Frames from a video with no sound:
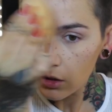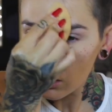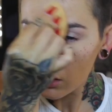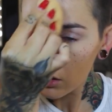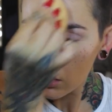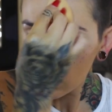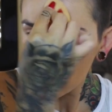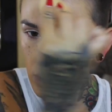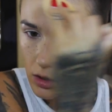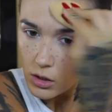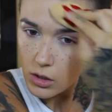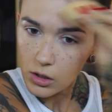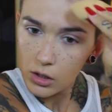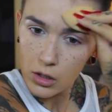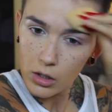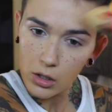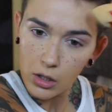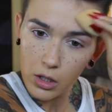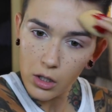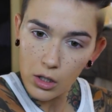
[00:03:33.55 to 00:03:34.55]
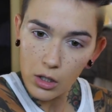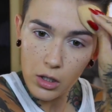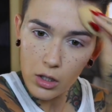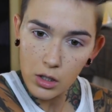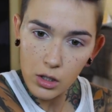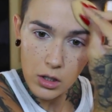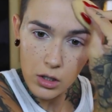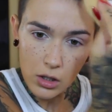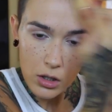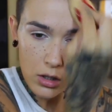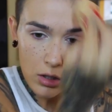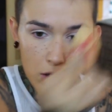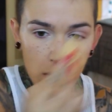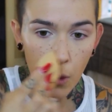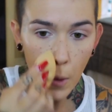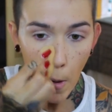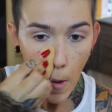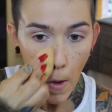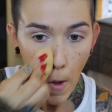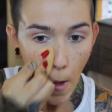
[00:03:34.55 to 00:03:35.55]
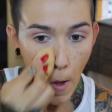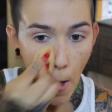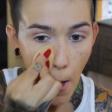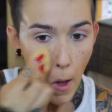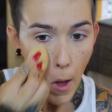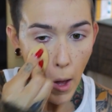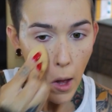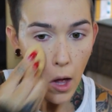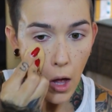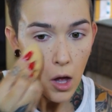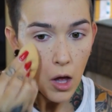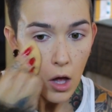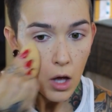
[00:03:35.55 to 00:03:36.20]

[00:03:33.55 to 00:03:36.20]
[no speech]